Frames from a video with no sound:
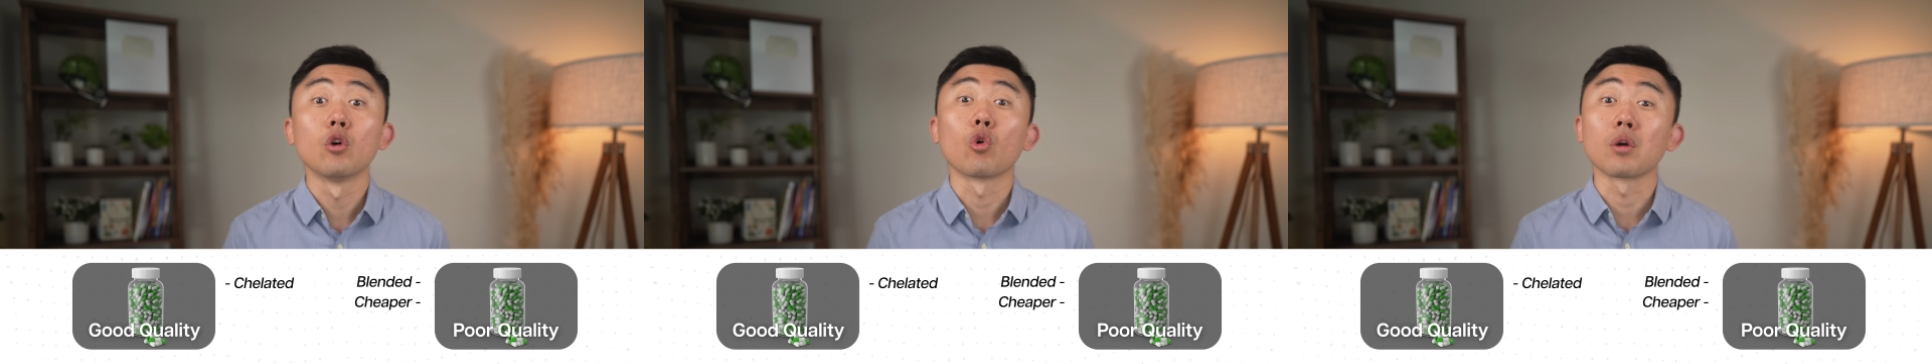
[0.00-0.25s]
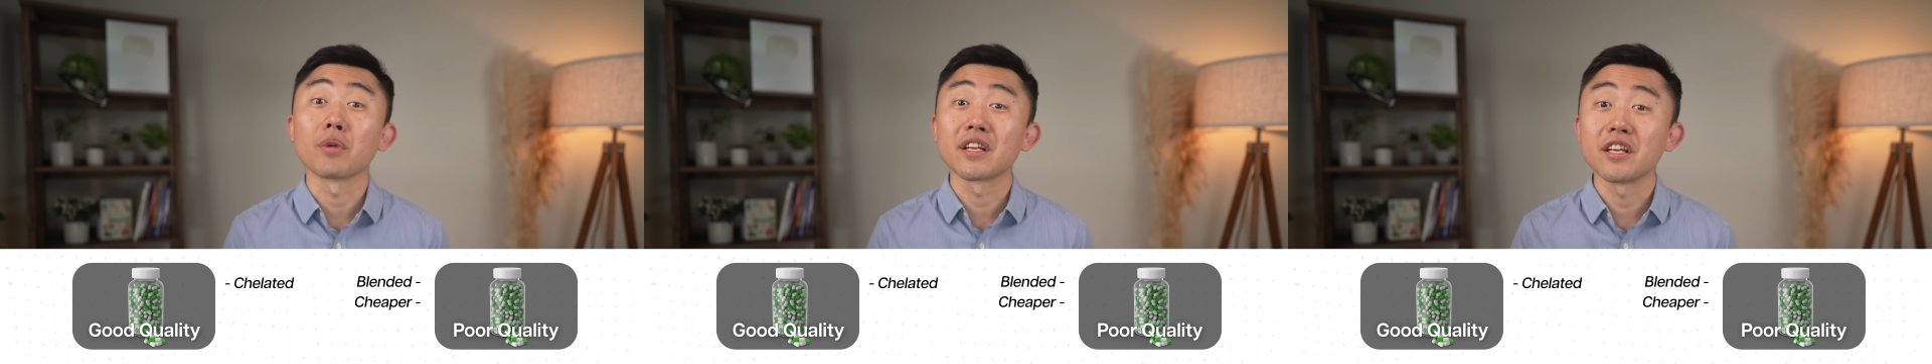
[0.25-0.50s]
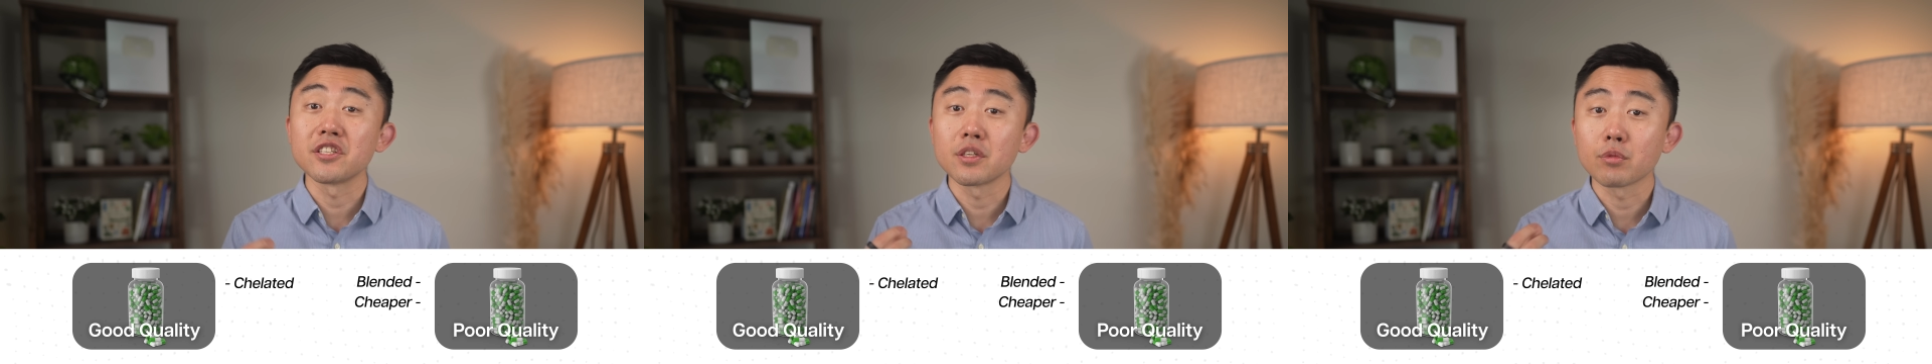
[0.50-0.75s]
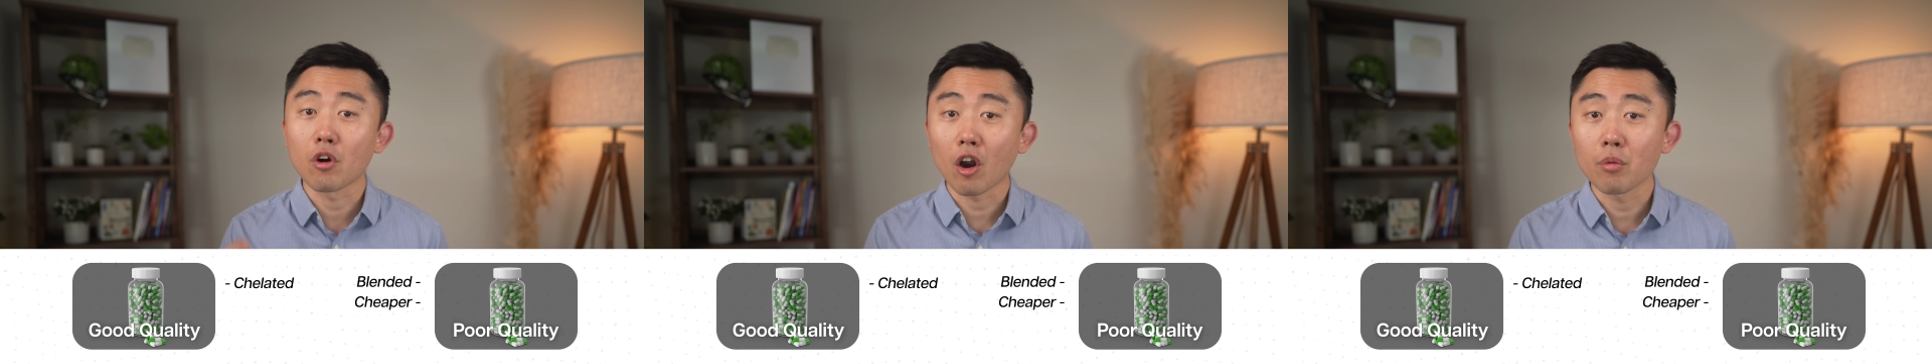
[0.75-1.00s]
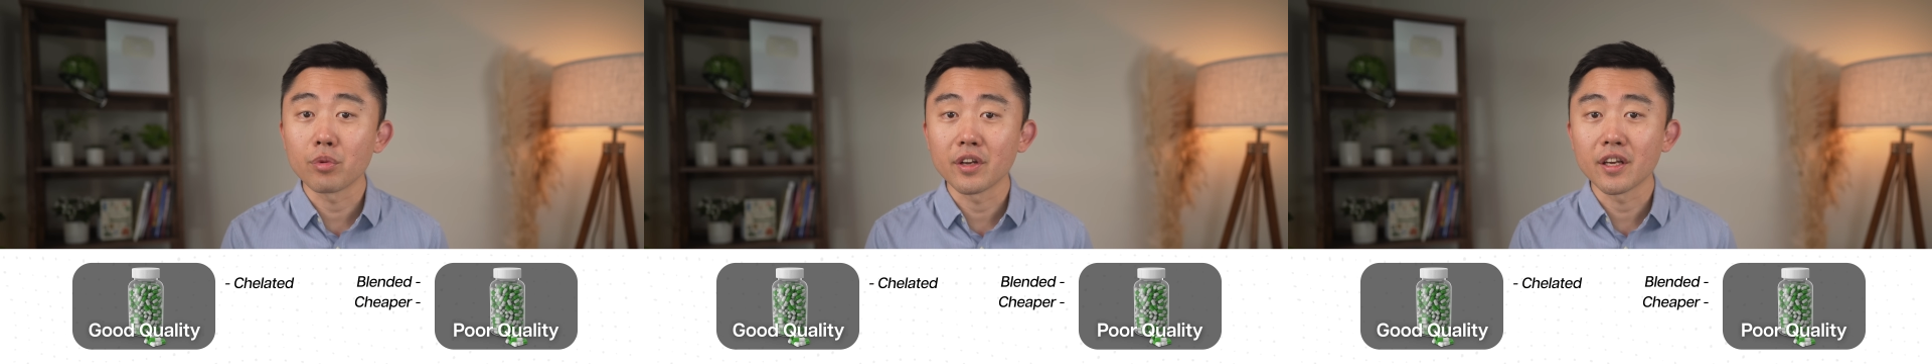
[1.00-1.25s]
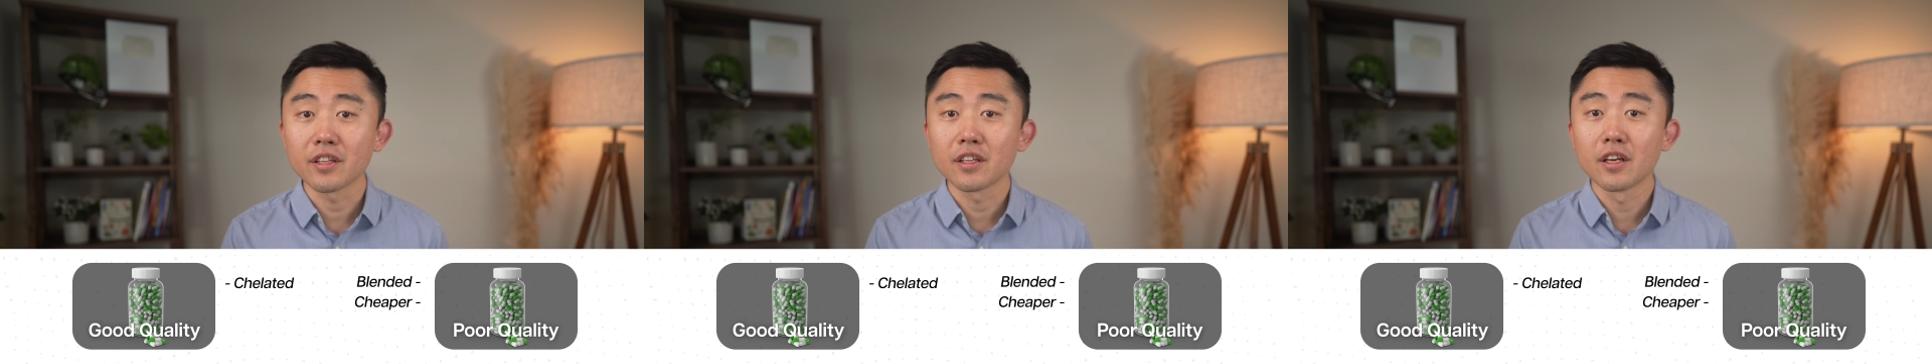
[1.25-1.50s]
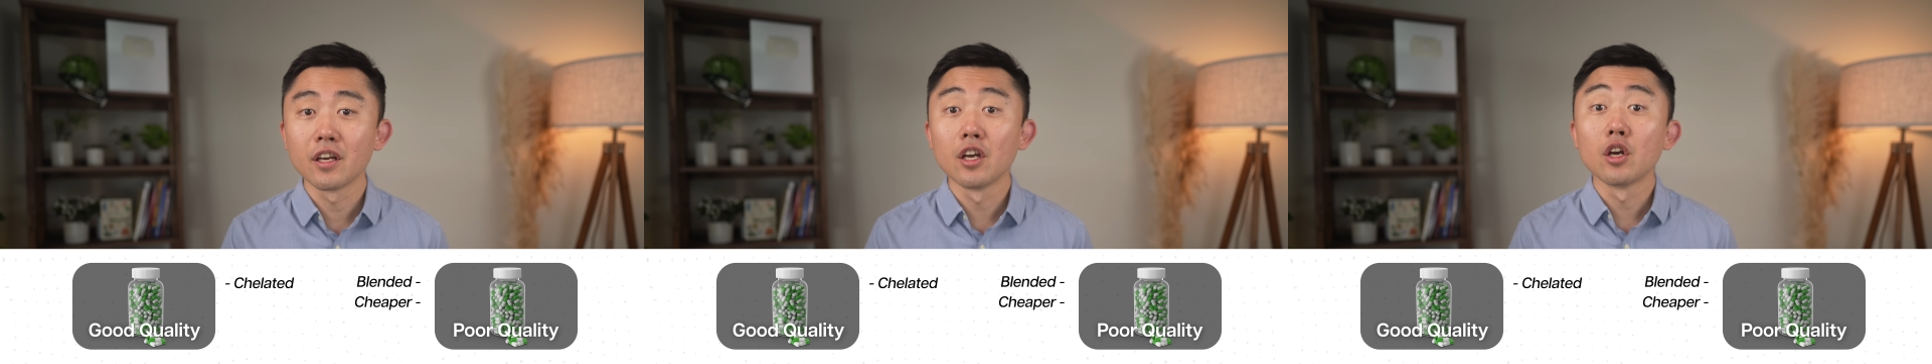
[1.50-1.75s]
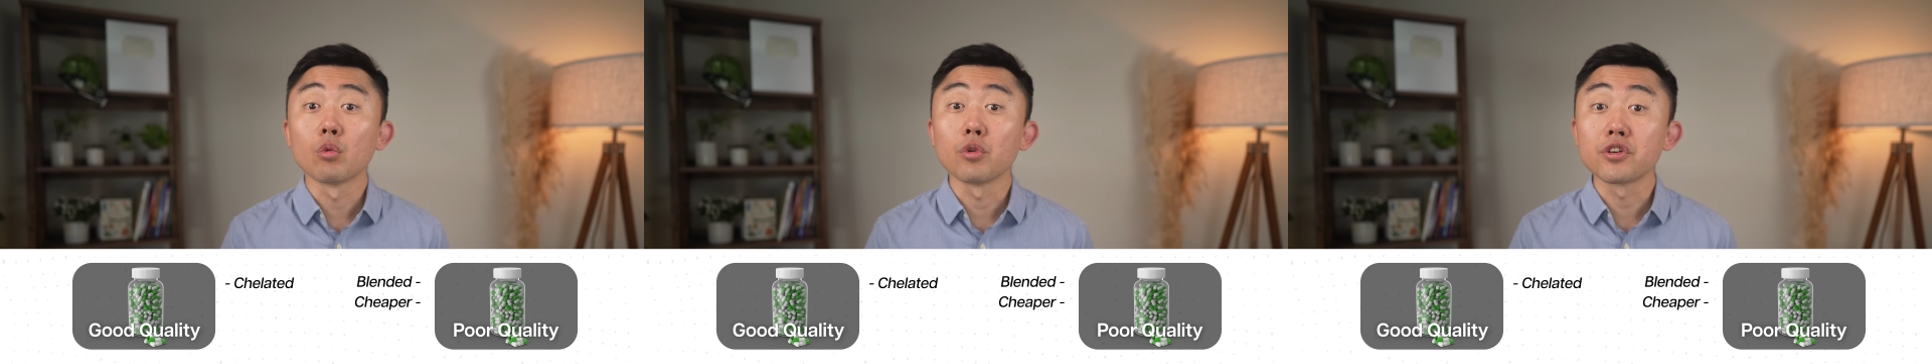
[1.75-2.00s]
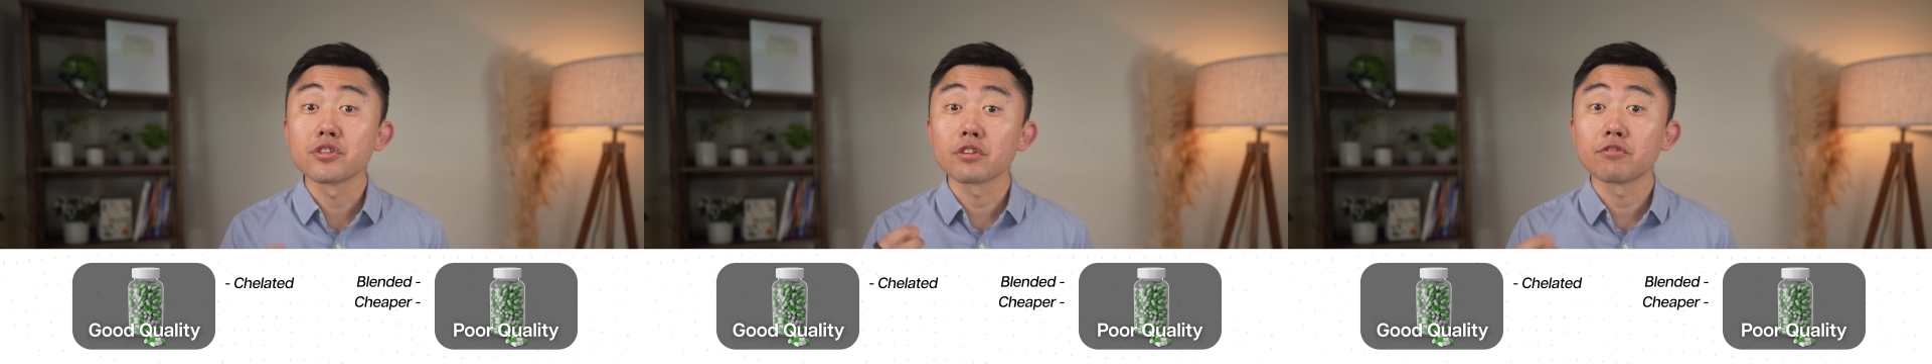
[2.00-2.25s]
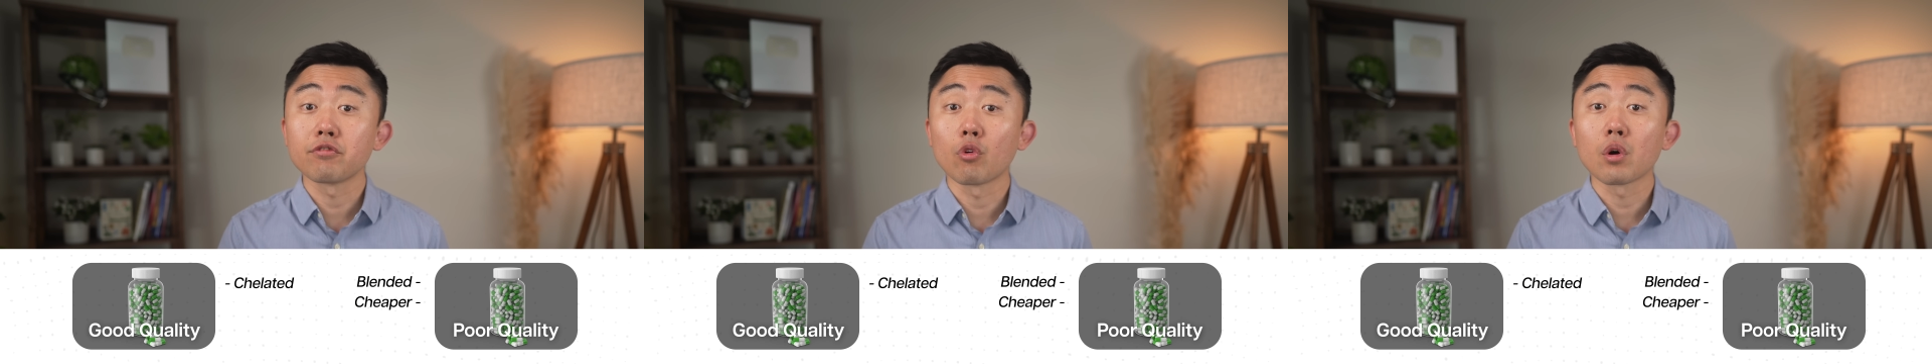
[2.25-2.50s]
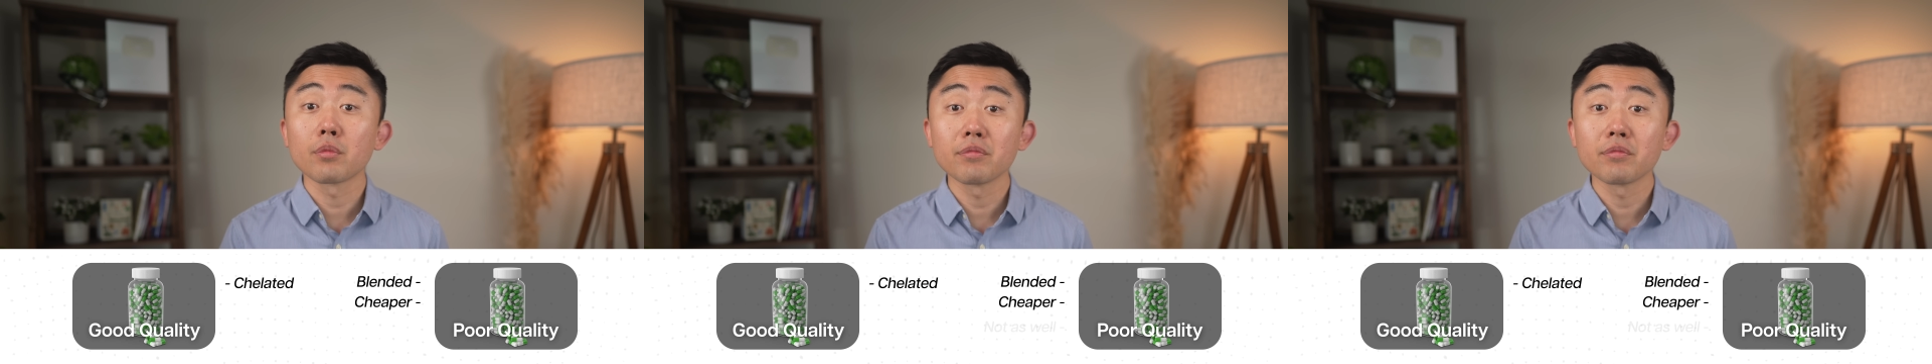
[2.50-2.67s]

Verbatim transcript: or magnesium carbonate, which is a form